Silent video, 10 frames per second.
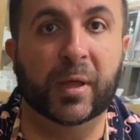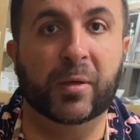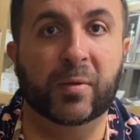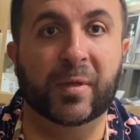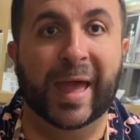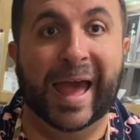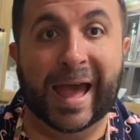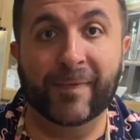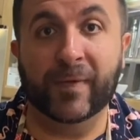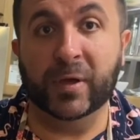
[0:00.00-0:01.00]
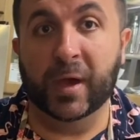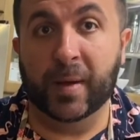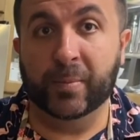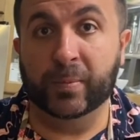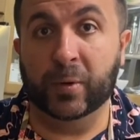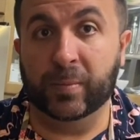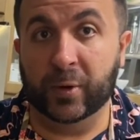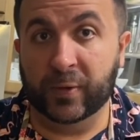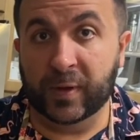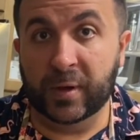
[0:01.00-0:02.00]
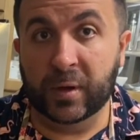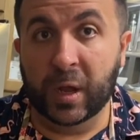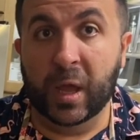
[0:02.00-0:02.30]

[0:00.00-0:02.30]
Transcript: use half a cup per person.